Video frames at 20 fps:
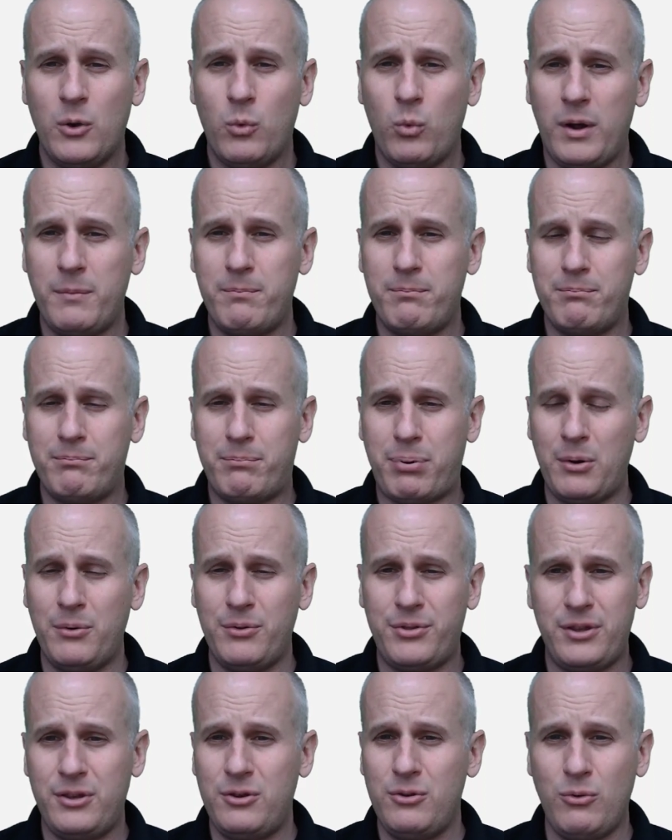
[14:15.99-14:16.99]
what
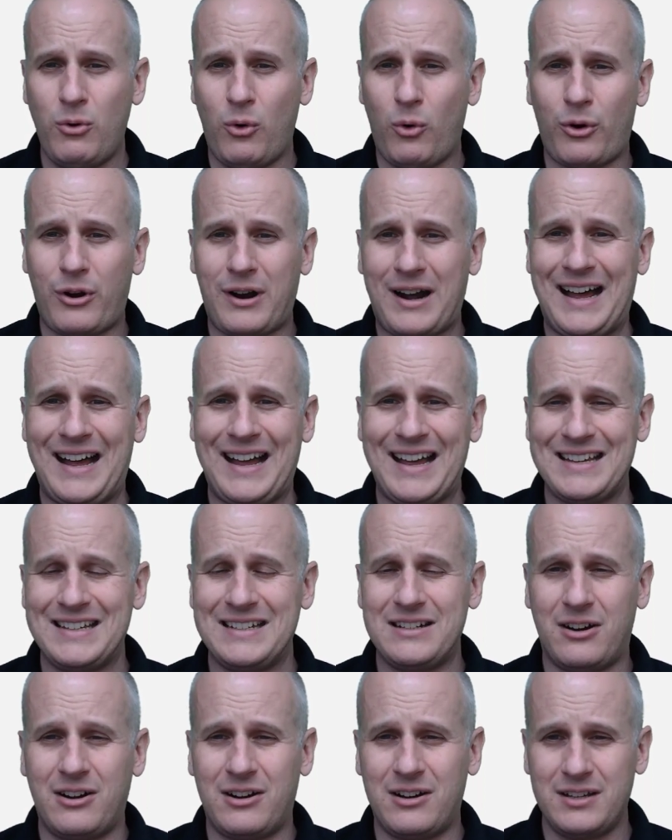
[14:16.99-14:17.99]
both you or
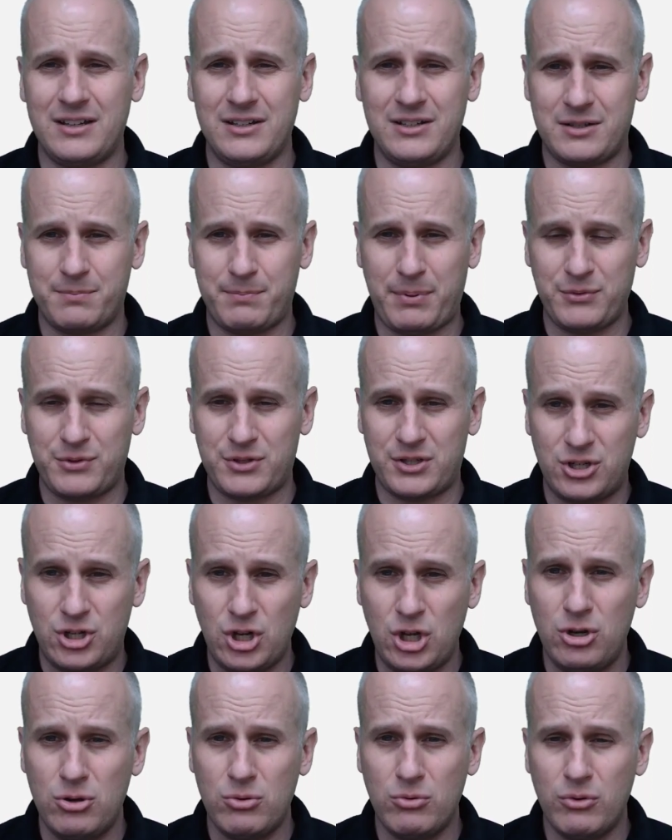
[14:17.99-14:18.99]
I is supposed to
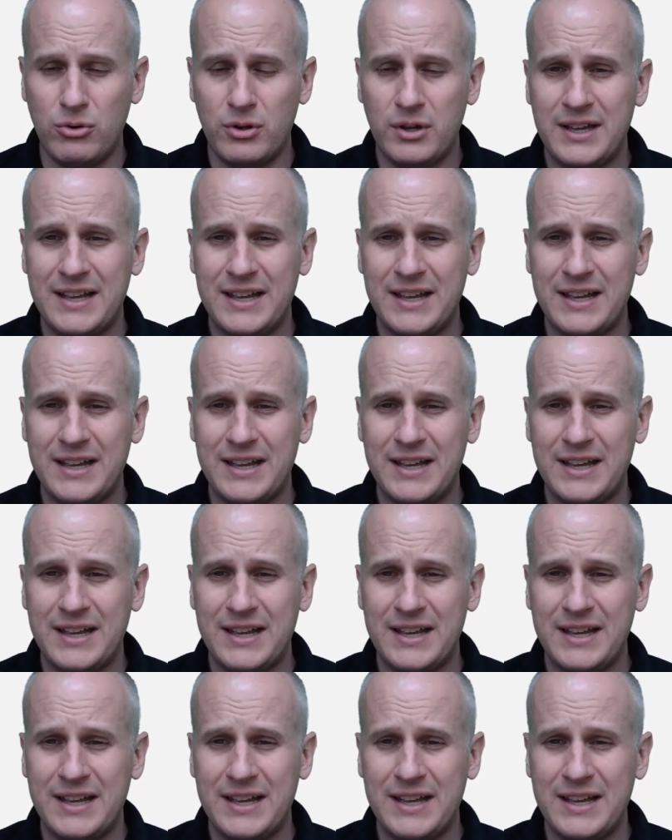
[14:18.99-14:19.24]
do